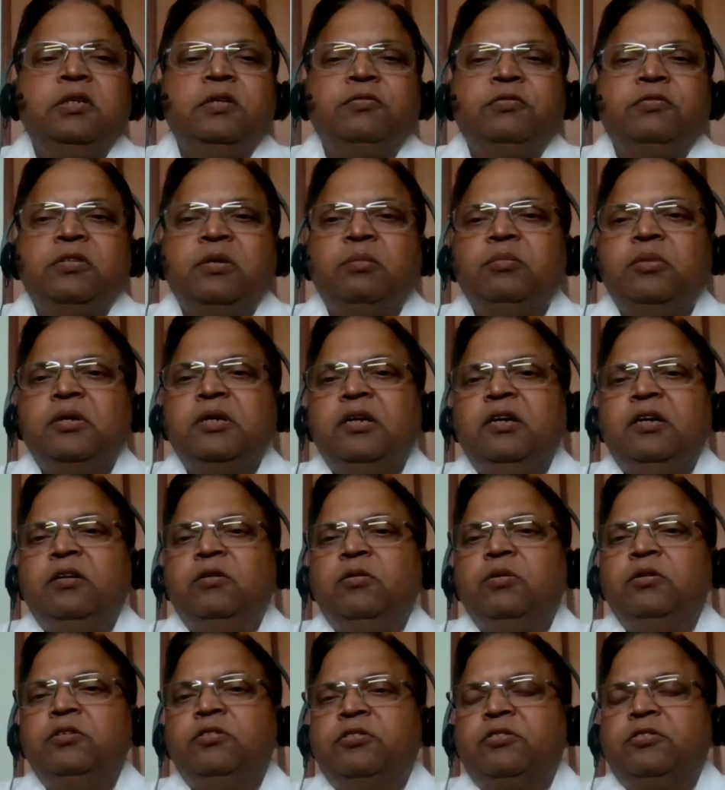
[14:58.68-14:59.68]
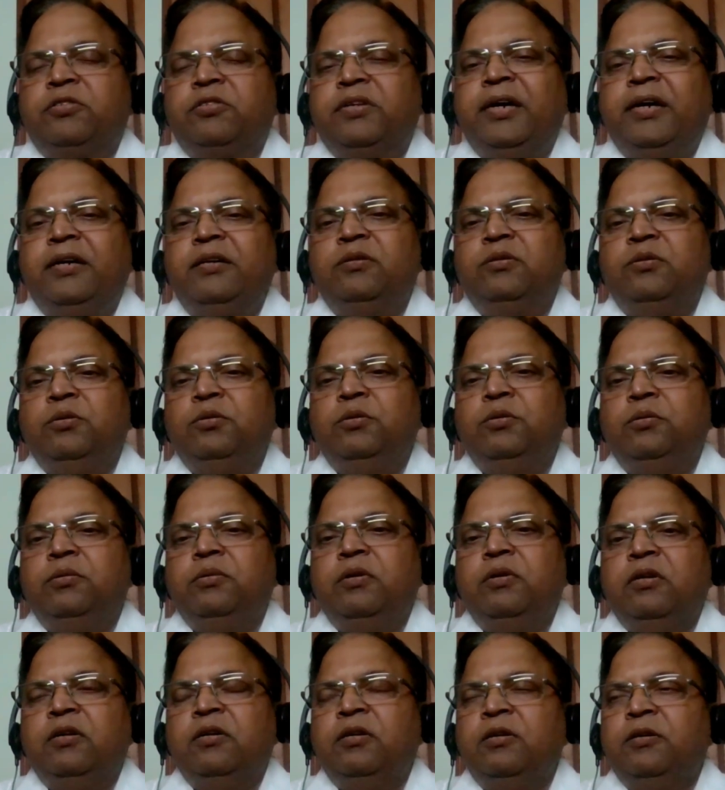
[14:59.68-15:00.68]
if somebody is trying
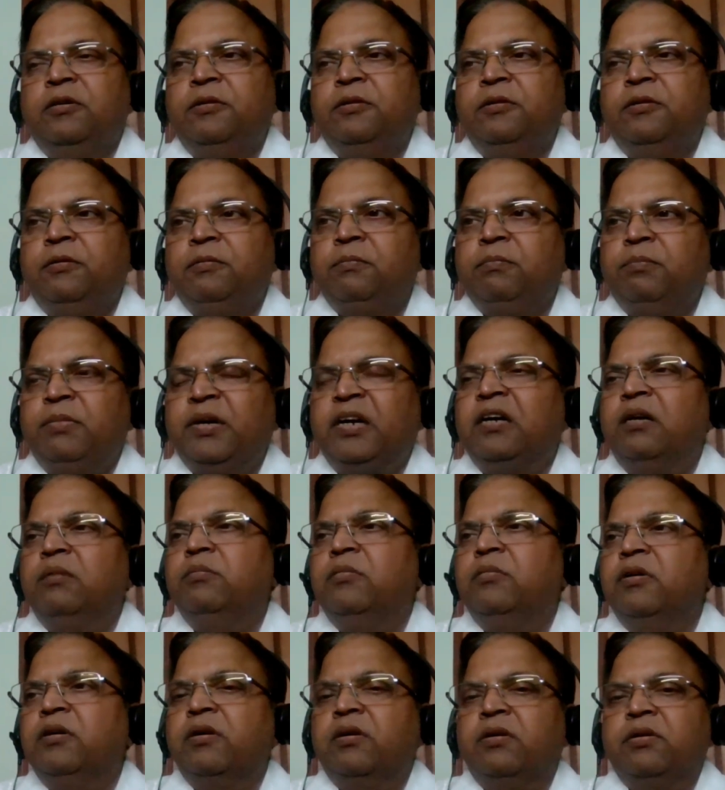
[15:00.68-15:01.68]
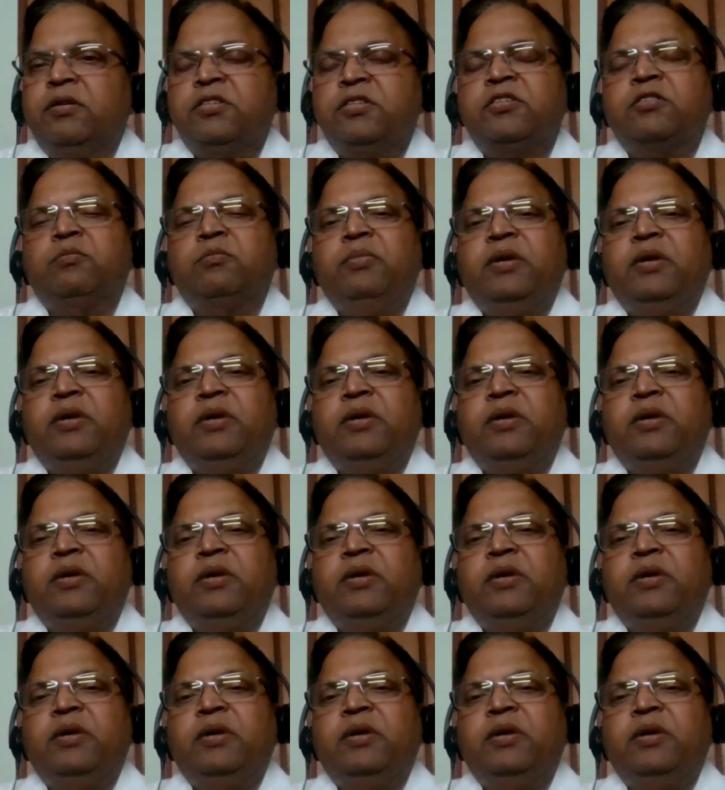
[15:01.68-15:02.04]
to become a risk